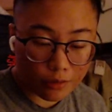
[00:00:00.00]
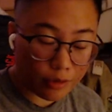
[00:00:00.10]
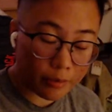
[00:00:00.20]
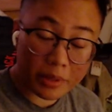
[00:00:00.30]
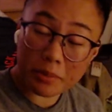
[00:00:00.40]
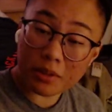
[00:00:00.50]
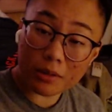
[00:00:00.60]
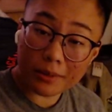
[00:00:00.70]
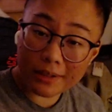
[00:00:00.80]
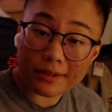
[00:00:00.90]
Maybe a little
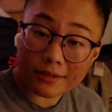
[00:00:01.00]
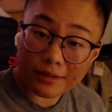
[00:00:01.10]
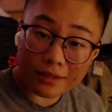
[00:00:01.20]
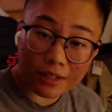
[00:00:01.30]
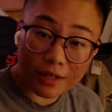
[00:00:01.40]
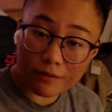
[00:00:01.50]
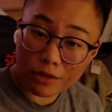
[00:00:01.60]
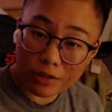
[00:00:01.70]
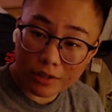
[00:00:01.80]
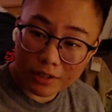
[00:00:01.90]
bit less than a life
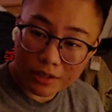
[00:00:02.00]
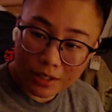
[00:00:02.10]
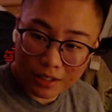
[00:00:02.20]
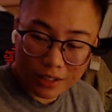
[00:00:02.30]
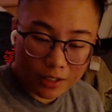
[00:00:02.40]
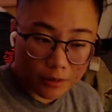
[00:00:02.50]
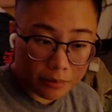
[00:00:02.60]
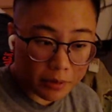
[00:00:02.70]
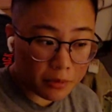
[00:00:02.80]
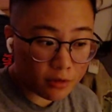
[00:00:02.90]
journey.
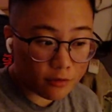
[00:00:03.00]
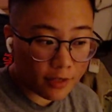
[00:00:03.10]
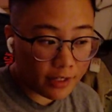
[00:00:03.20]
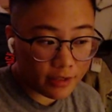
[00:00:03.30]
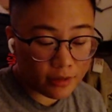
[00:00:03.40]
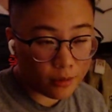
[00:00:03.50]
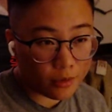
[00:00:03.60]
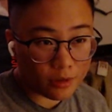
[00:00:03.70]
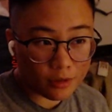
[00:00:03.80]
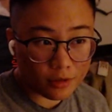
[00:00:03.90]
Maybe you'll find it
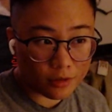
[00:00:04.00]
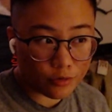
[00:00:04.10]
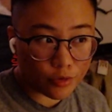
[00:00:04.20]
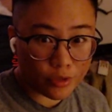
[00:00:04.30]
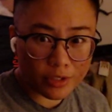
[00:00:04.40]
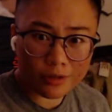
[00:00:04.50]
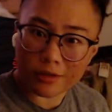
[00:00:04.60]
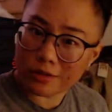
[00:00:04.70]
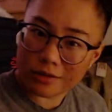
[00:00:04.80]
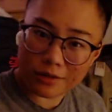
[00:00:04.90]
within a few
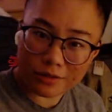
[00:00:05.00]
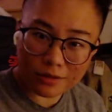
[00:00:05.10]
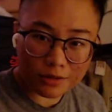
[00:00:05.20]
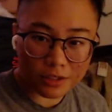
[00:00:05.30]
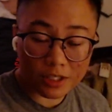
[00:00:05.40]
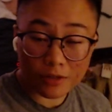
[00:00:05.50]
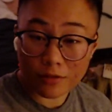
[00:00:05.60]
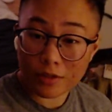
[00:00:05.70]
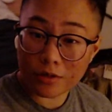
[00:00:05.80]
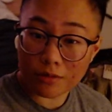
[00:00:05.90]
years. You never
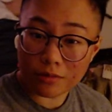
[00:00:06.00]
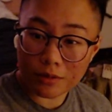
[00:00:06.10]
know.